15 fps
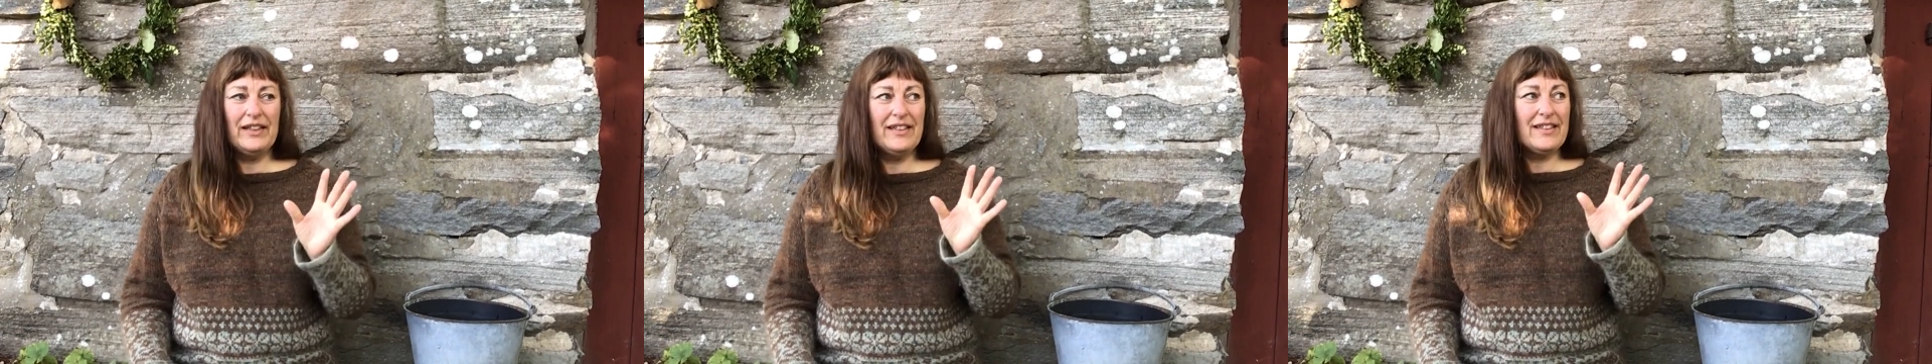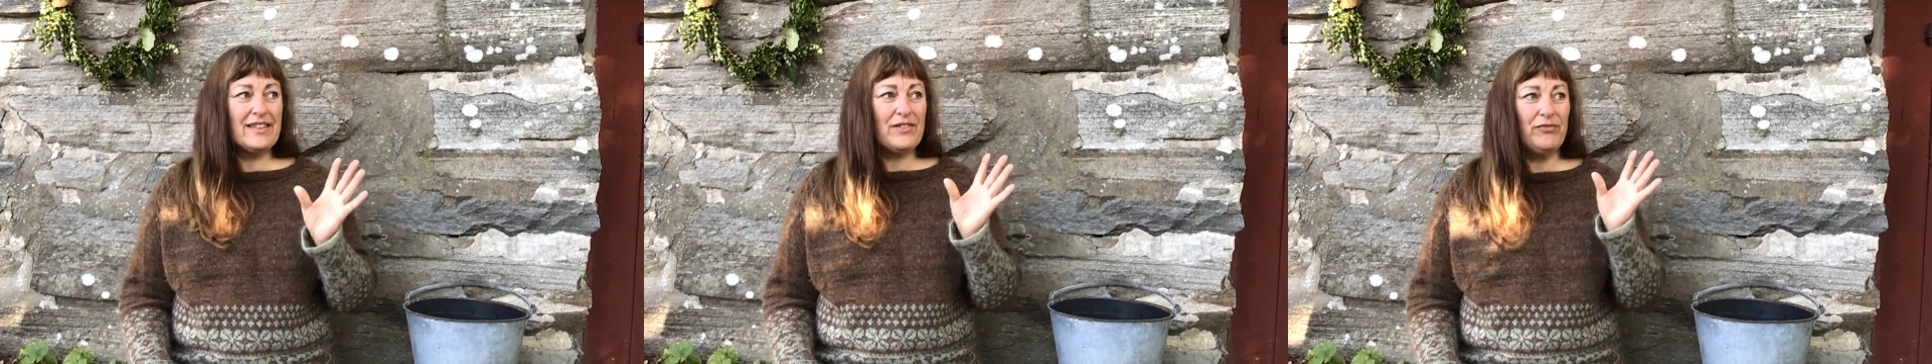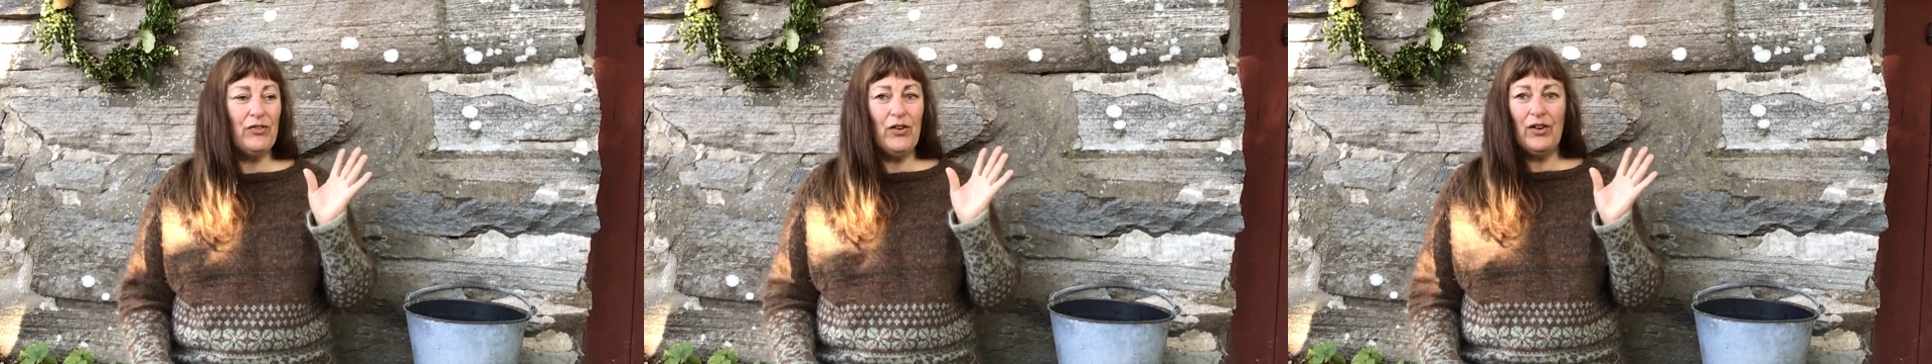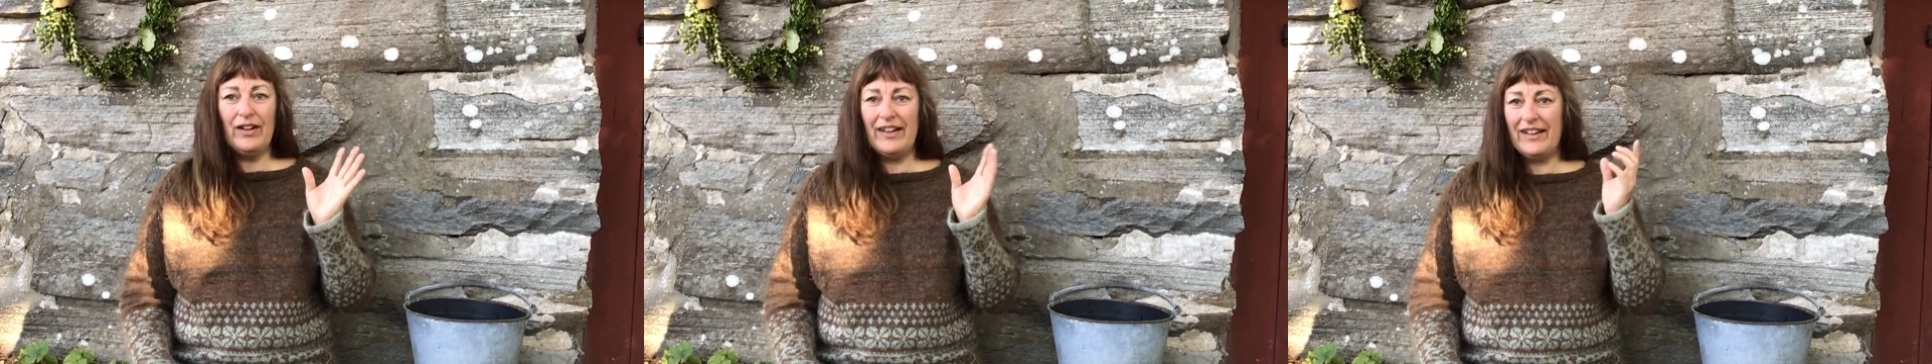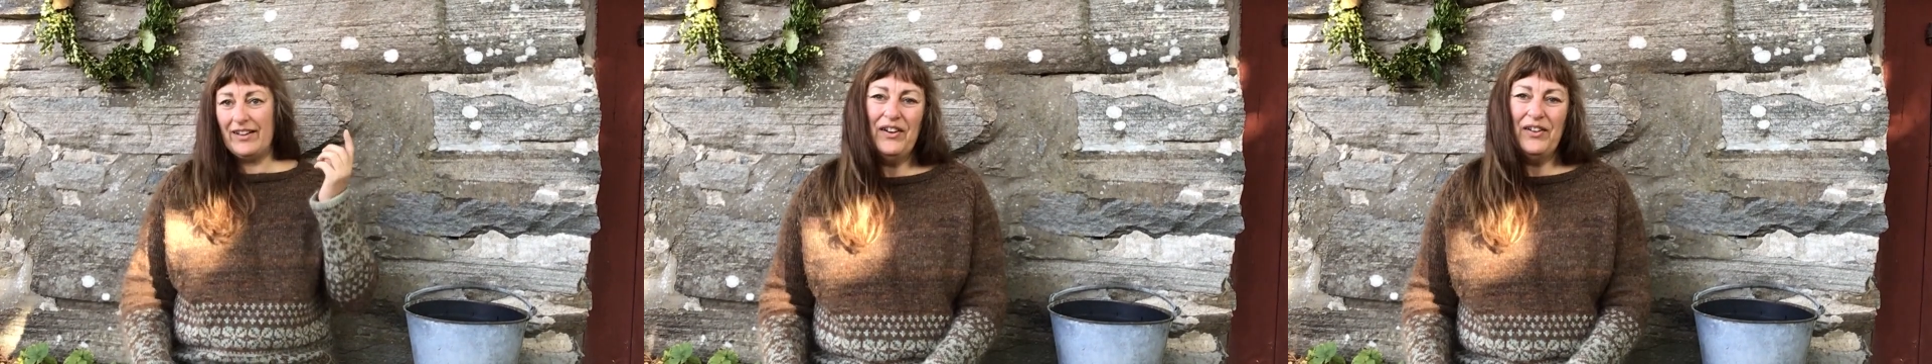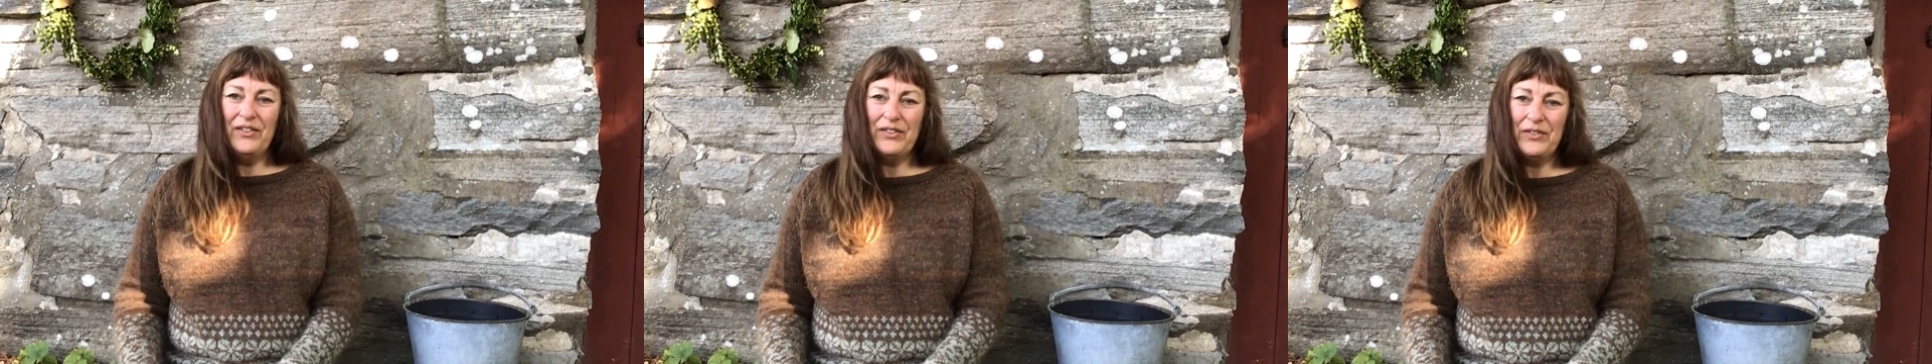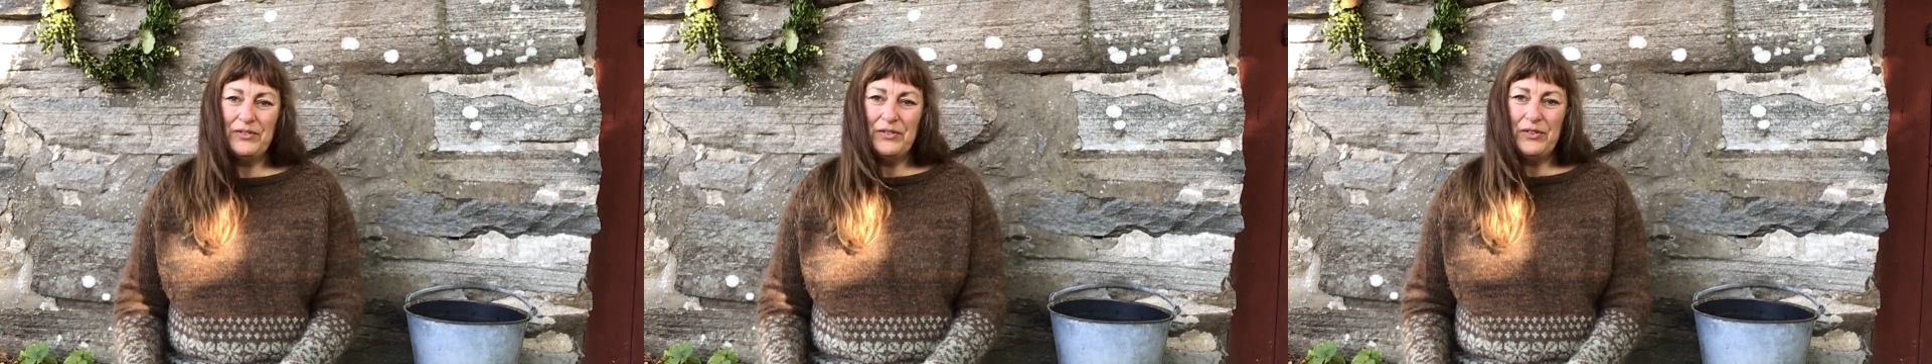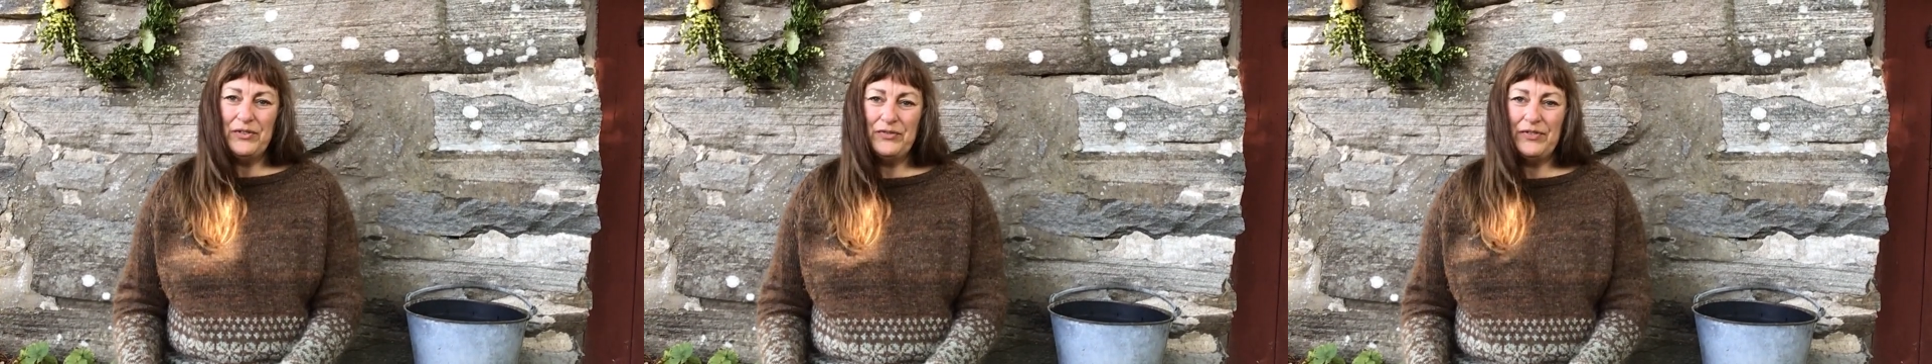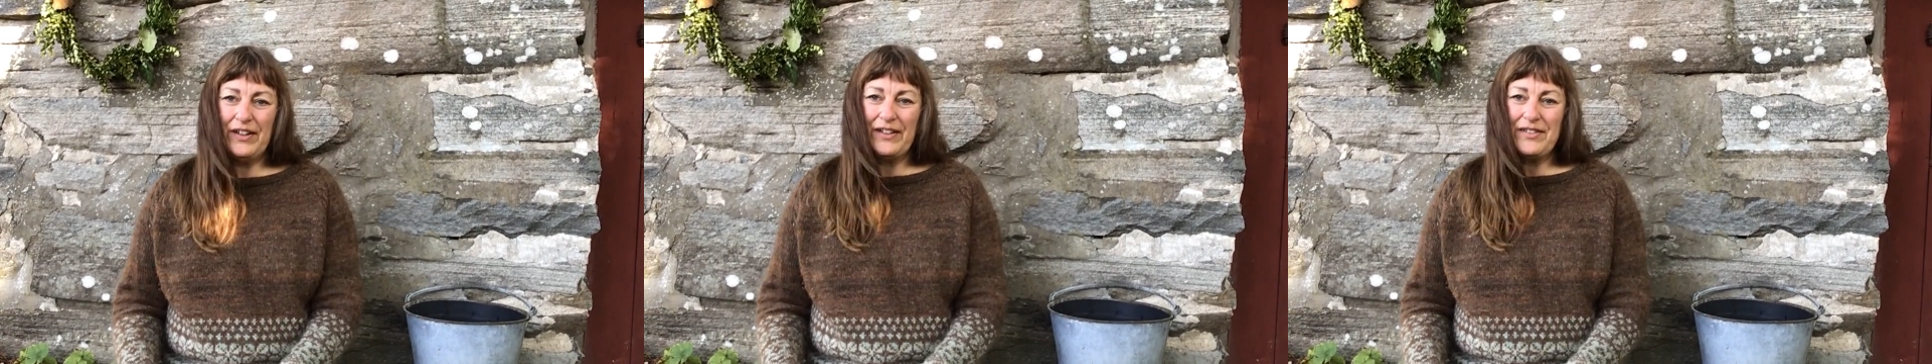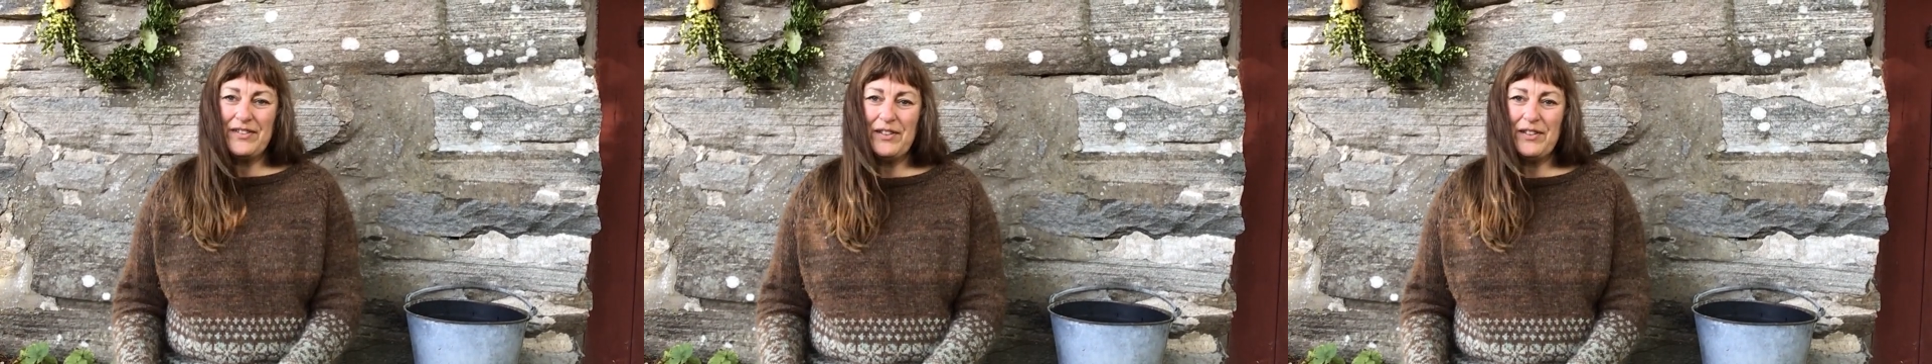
it's falling on the roof here.